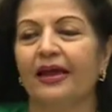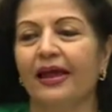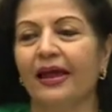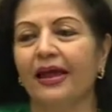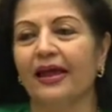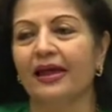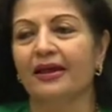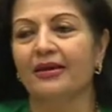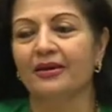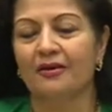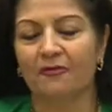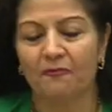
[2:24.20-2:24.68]

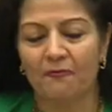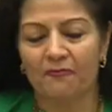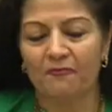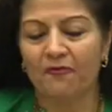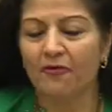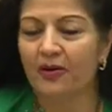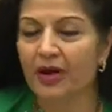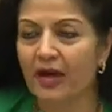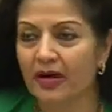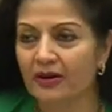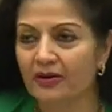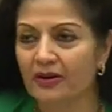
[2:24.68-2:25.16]
And a
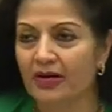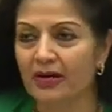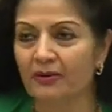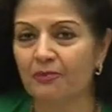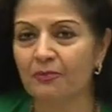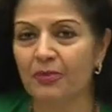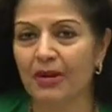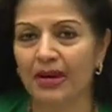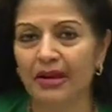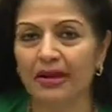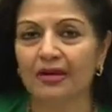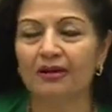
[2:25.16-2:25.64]
very
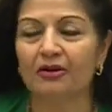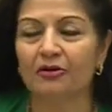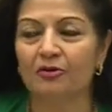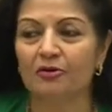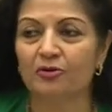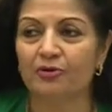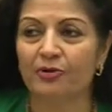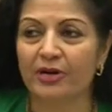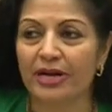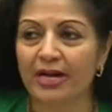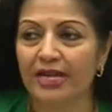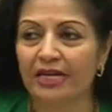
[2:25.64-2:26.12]
big
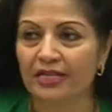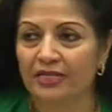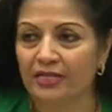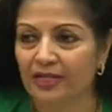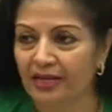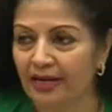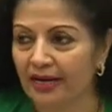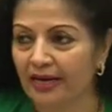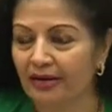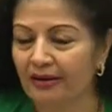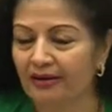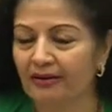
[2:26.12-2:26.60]

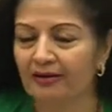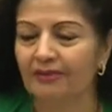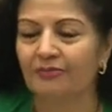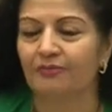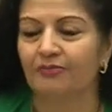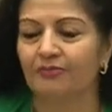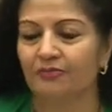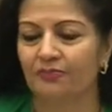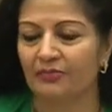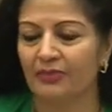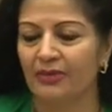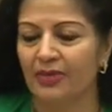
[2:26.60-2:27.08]
greeting
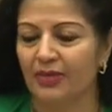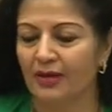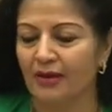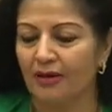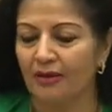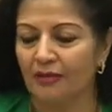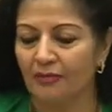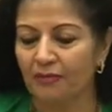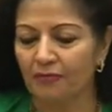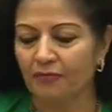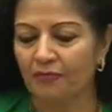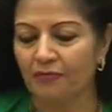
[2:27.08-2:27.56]

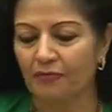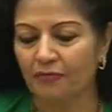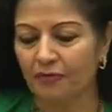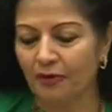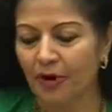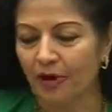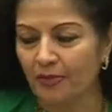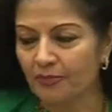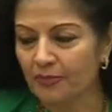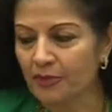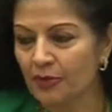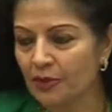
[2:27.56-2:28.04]

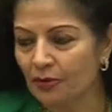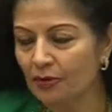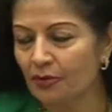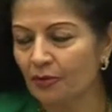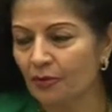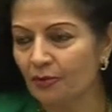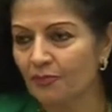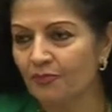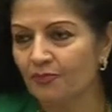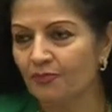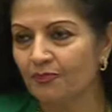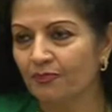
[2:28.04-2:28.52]
from
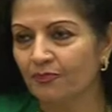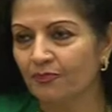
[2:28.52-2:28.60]
you.